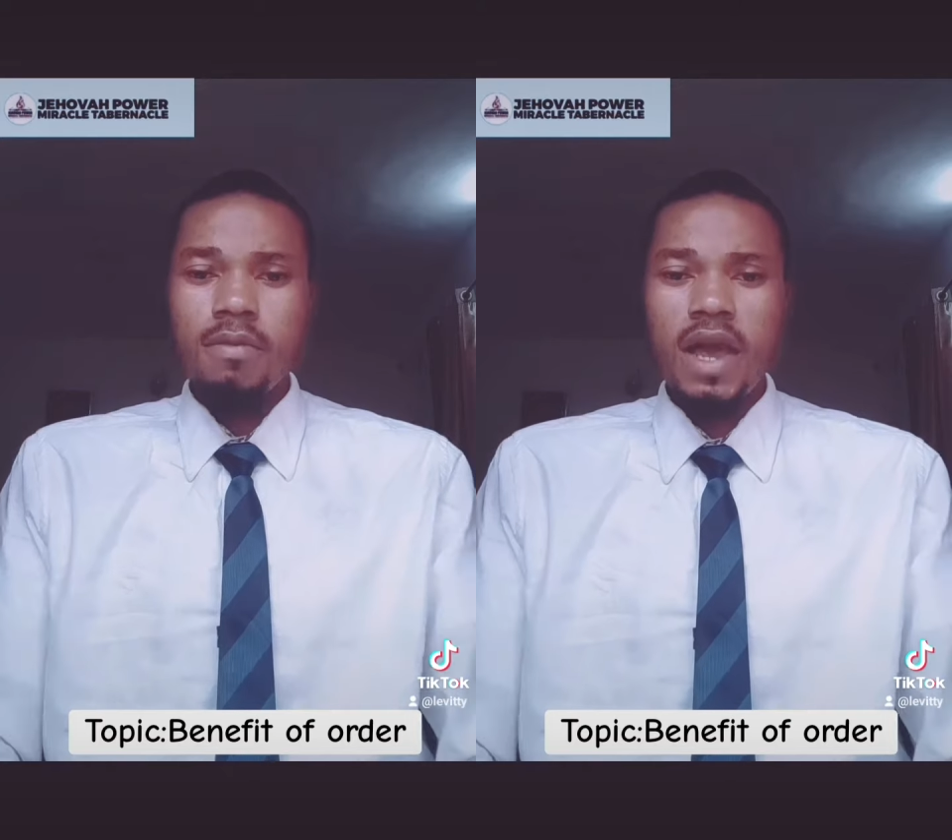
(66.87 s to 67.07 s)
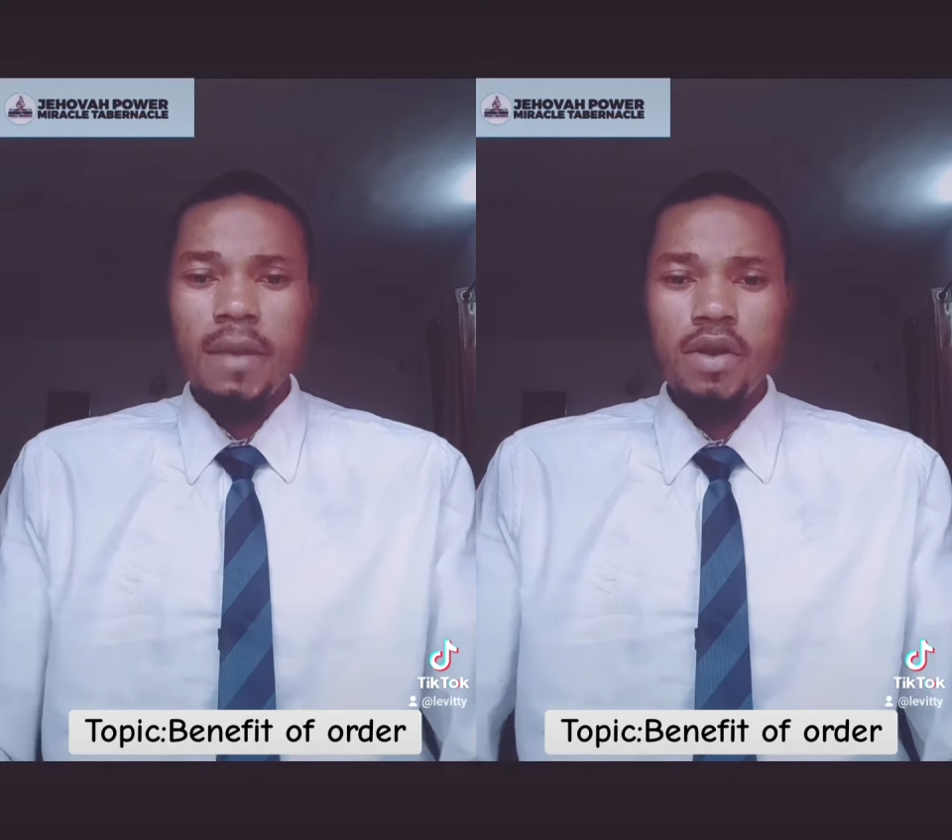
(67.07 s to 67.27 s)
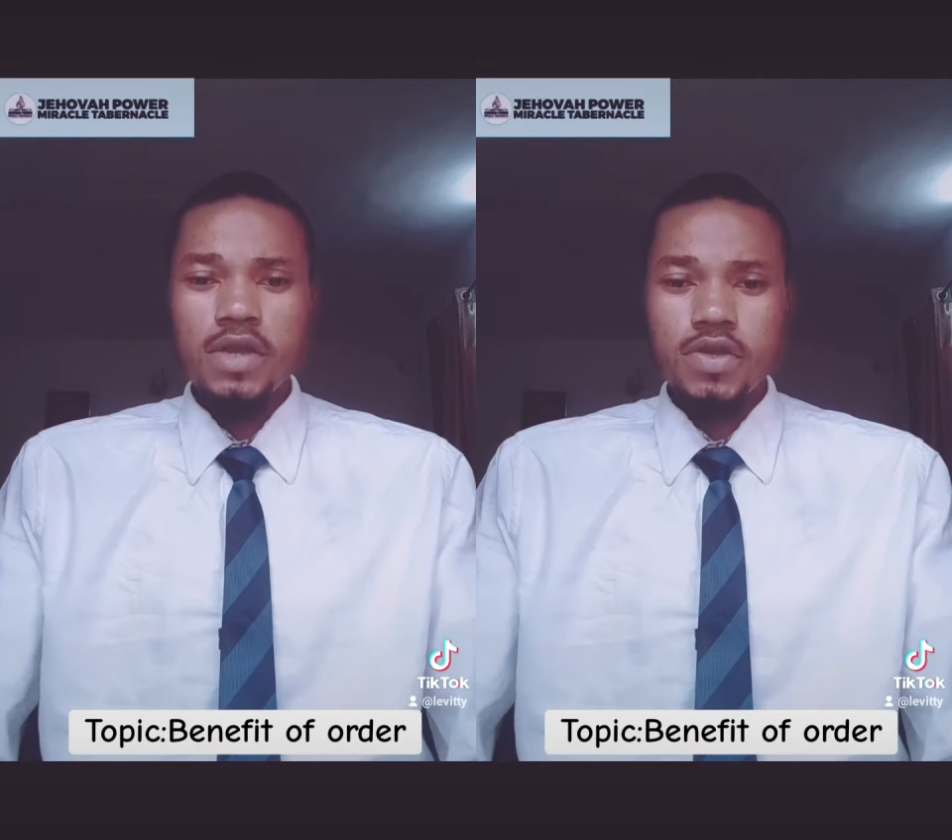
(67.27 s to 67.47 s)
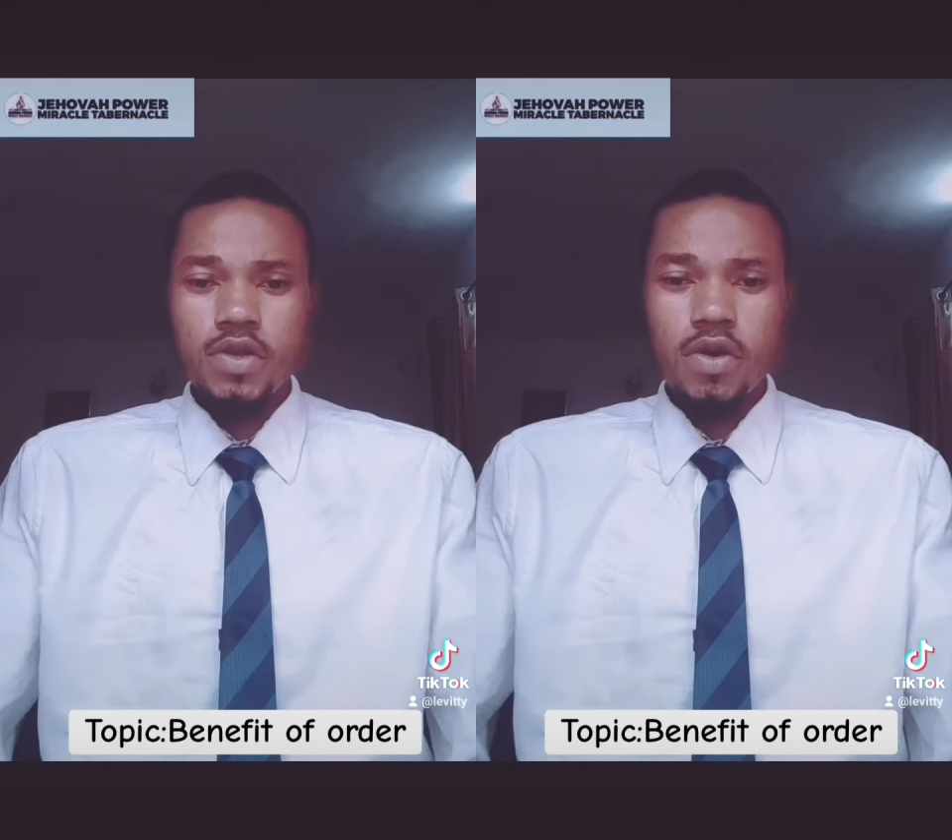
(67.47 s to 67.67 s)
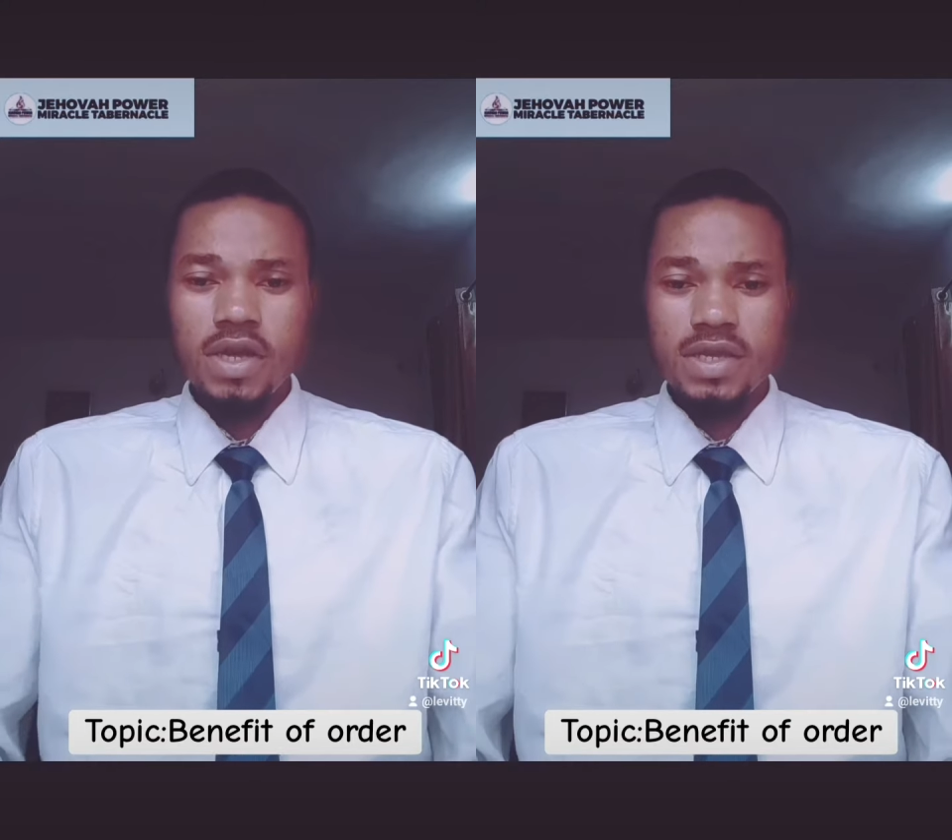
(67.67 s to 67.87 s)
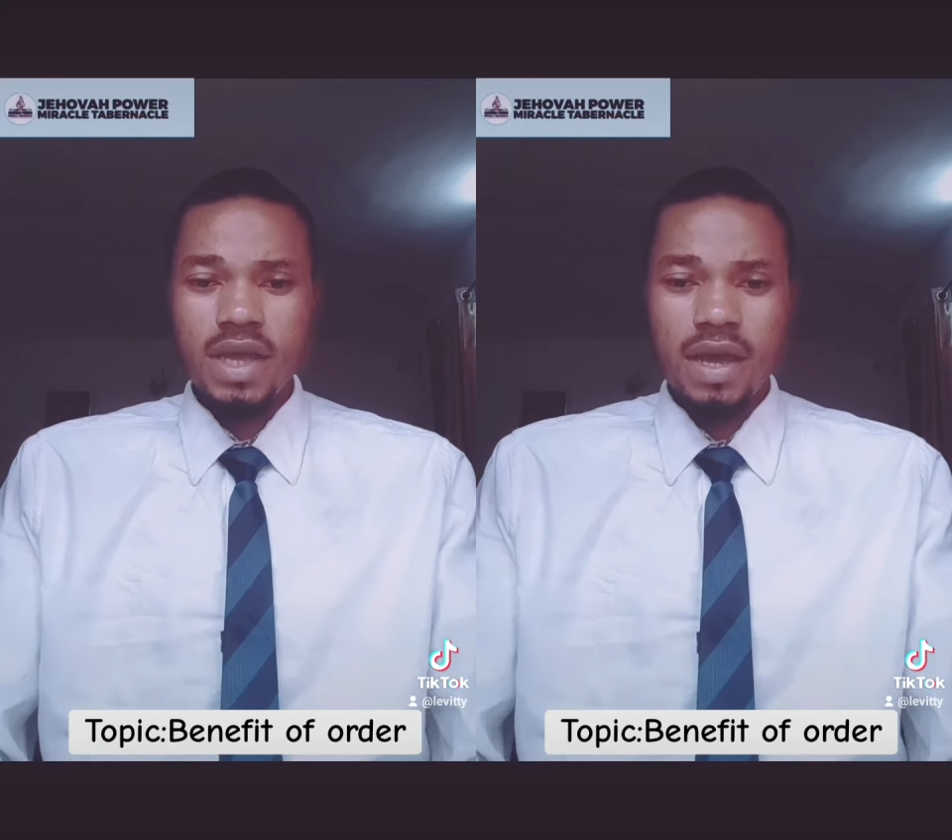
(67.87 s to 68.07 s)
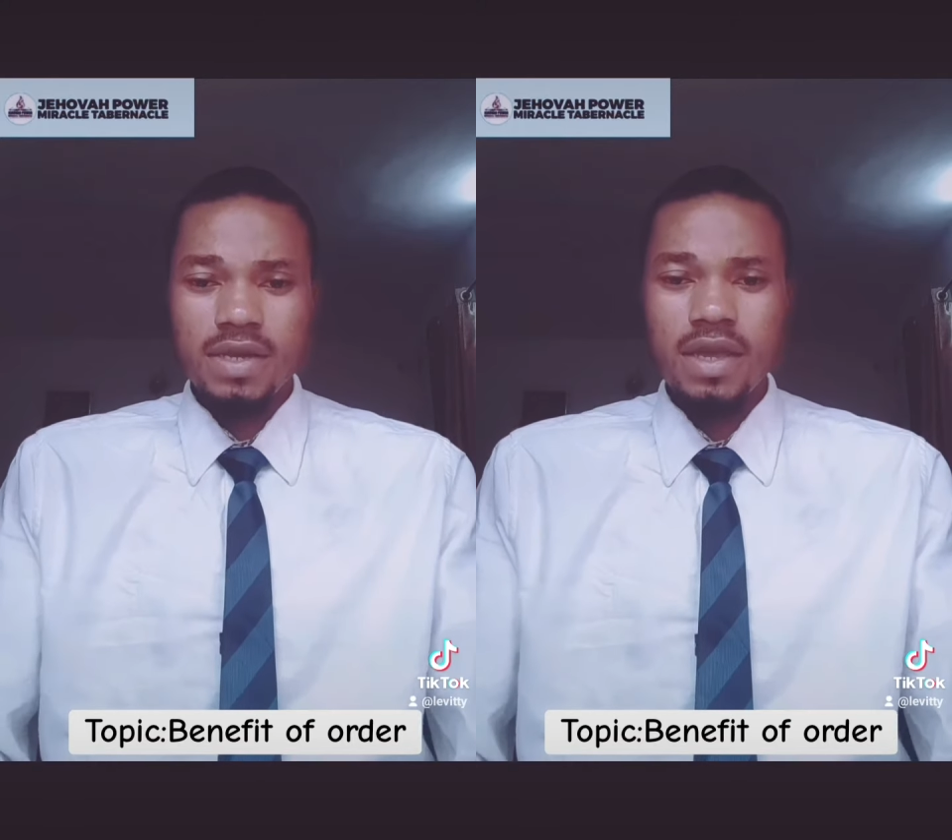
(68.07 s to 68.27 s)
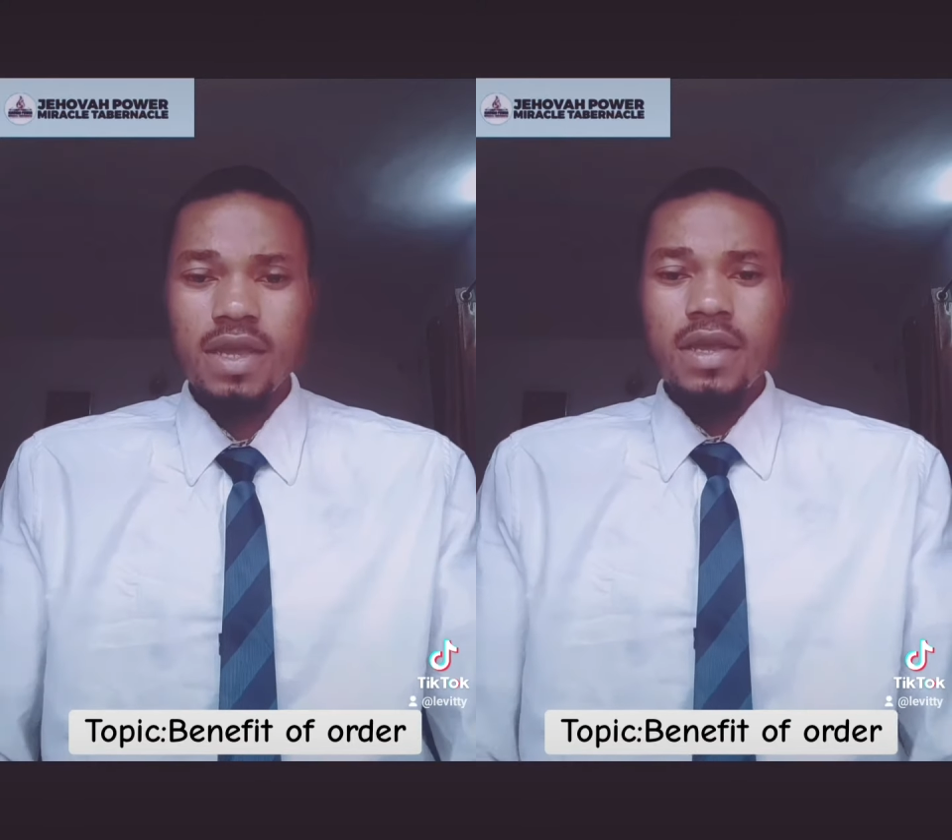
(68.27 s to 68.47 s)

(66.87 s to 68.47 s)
Bible let us understand,